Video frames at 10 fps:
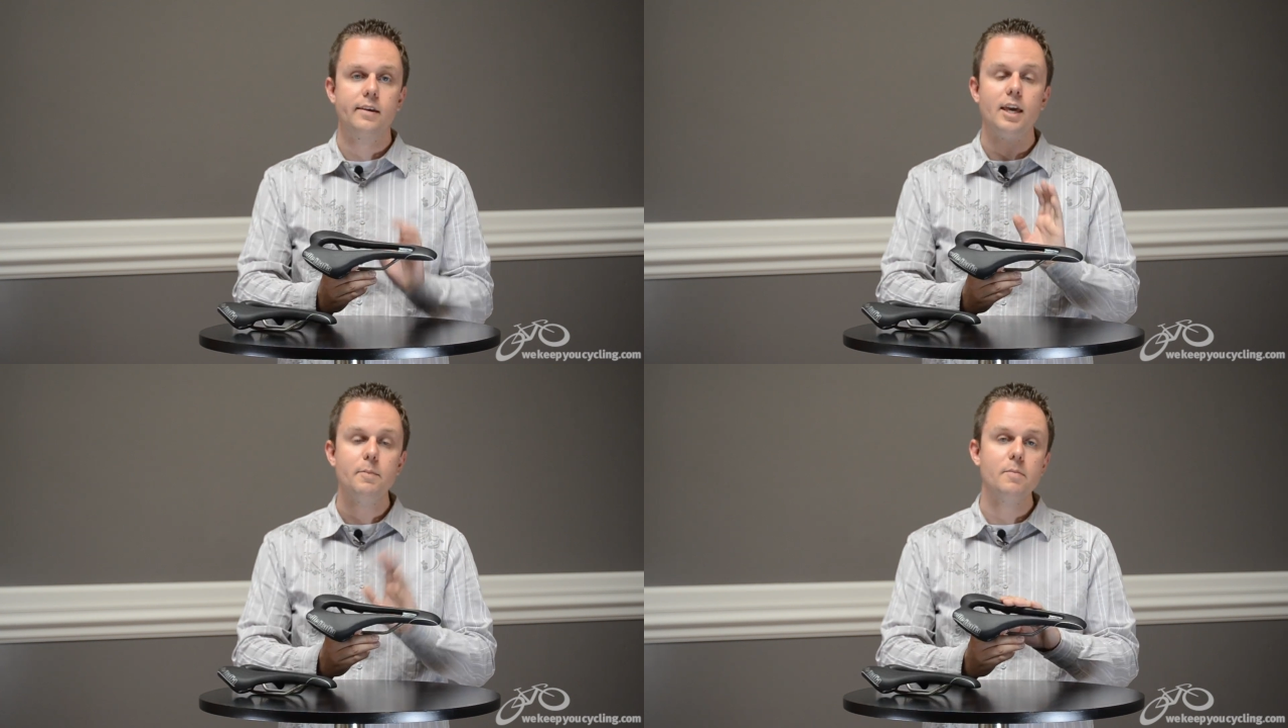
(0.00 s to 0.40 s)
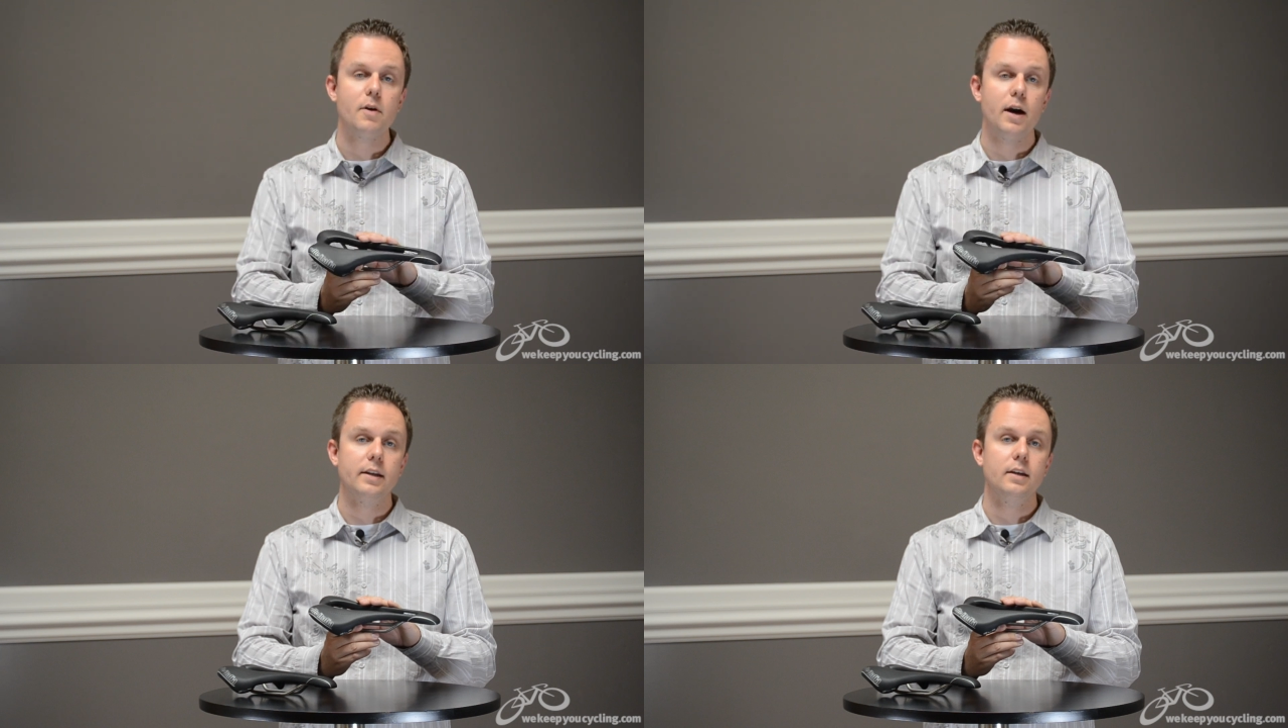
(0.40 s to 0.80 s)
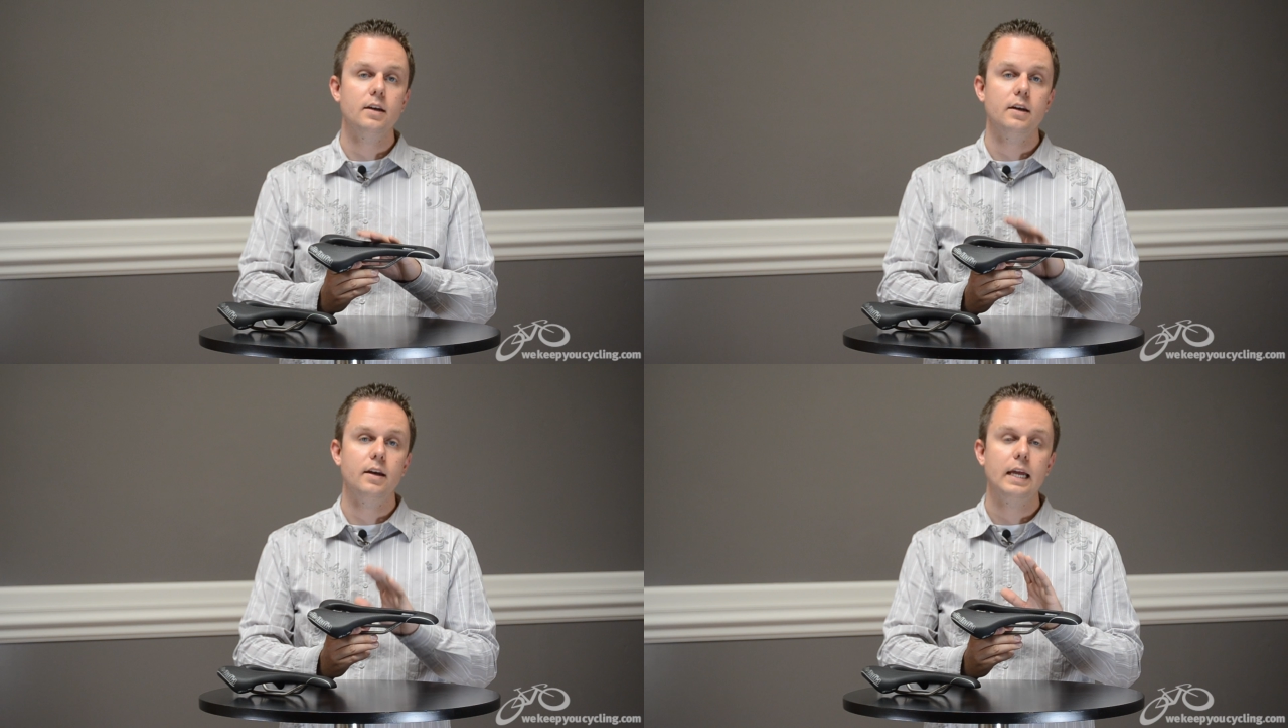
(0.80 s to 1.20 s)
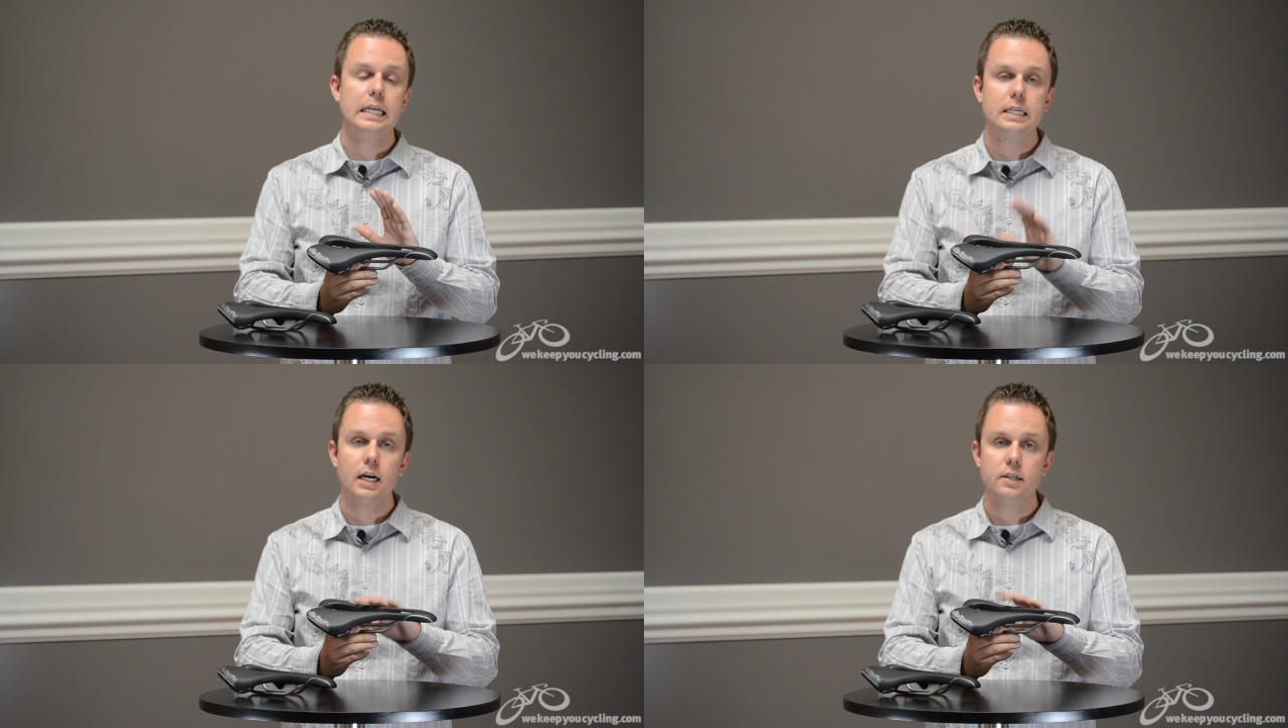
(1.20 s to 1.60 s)
Keep in mind,
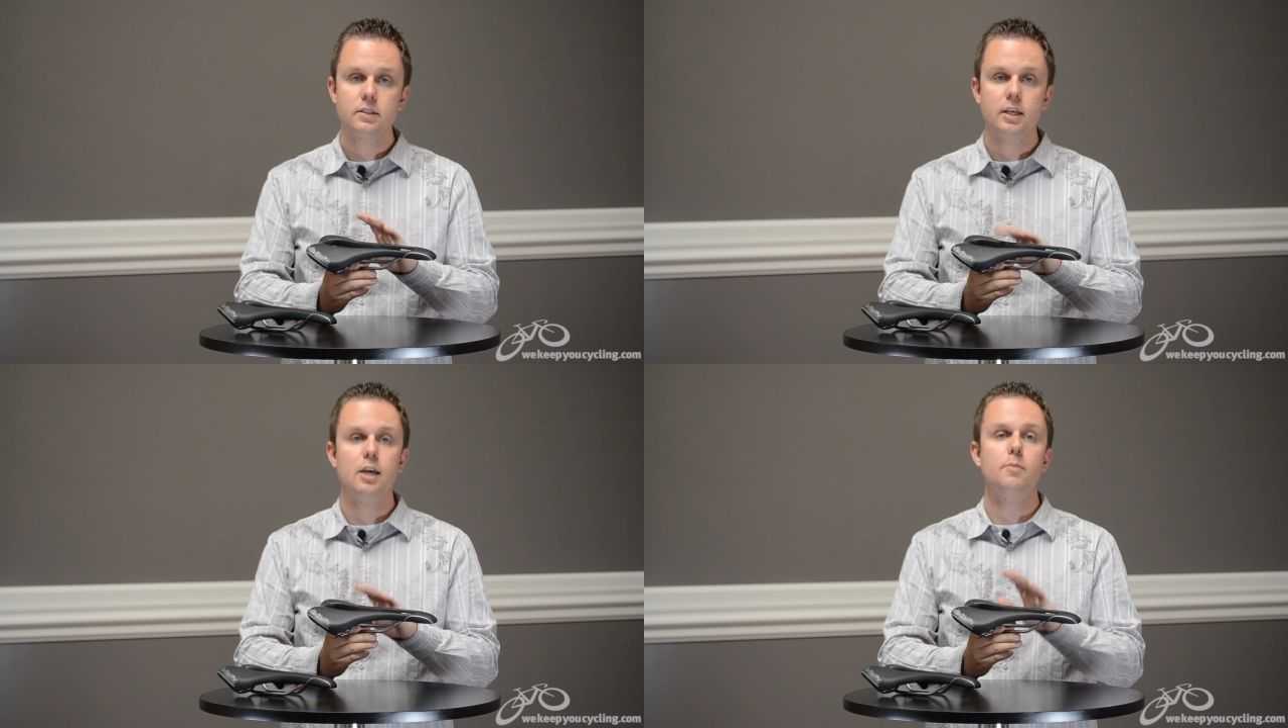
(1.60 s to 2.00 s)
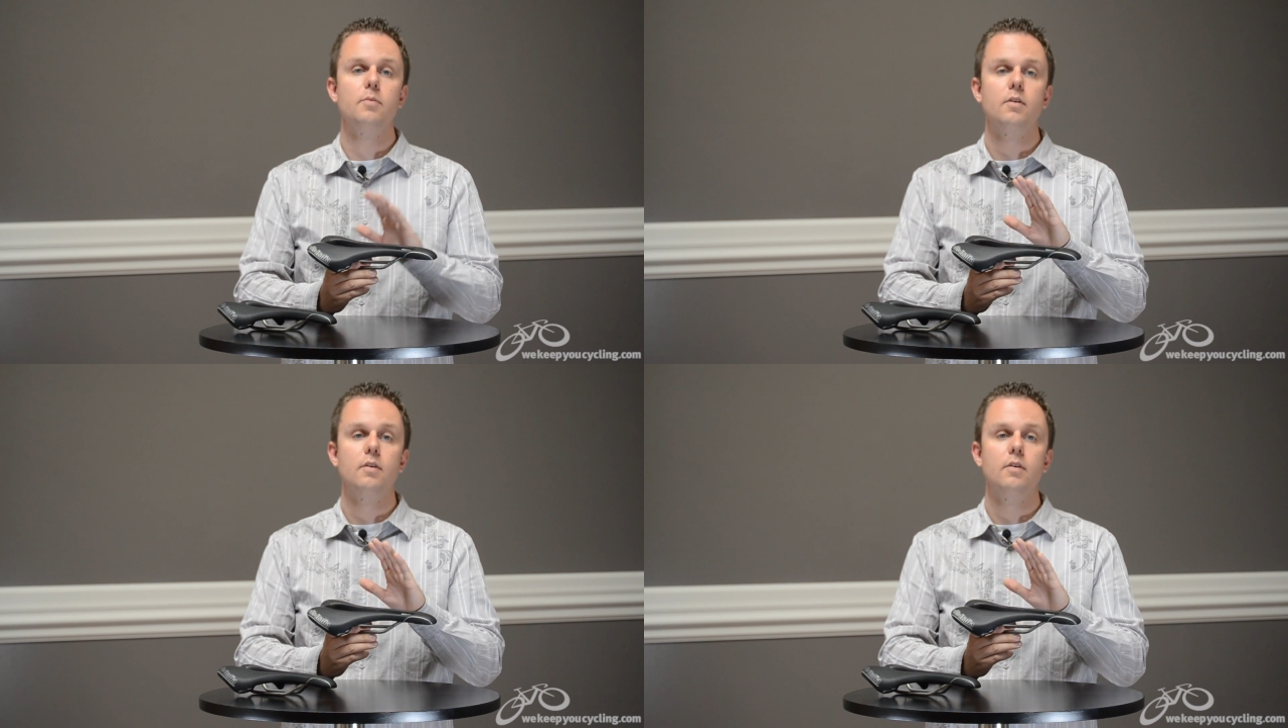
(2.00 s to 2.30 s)
it does keep